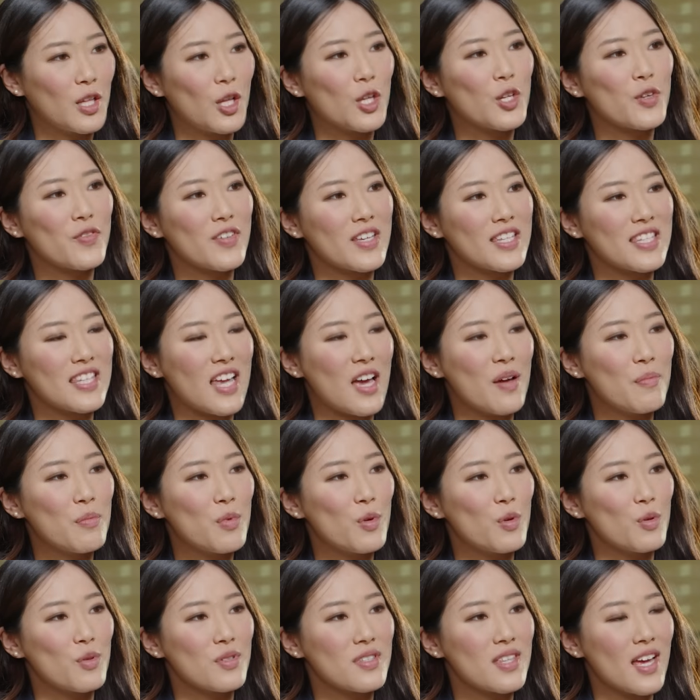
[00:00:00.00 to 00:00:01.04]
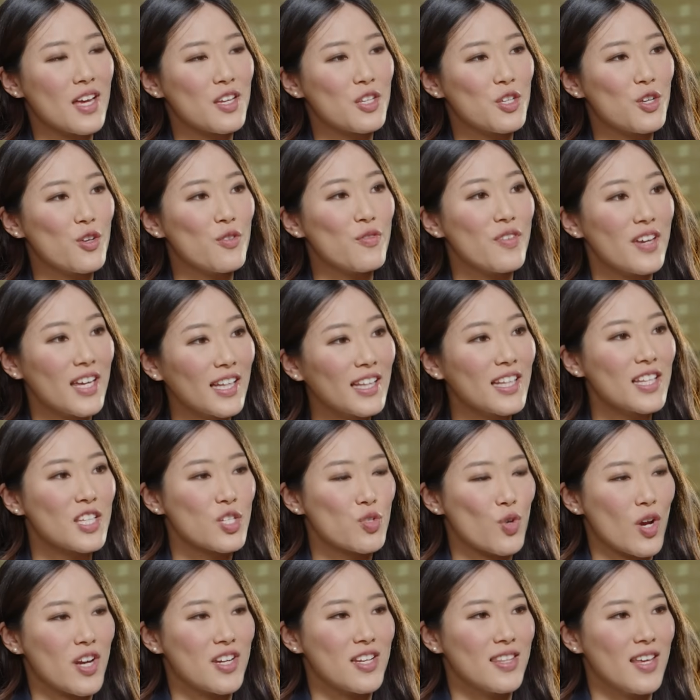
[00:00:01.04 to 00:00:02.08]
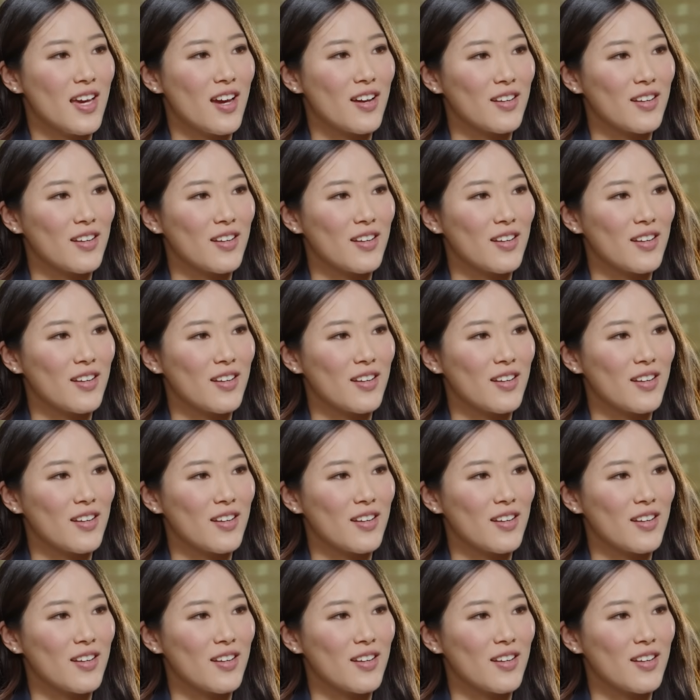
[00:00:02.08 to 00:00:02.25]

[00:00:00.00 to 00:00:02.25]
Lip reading: lot of examples that you've illustrated there,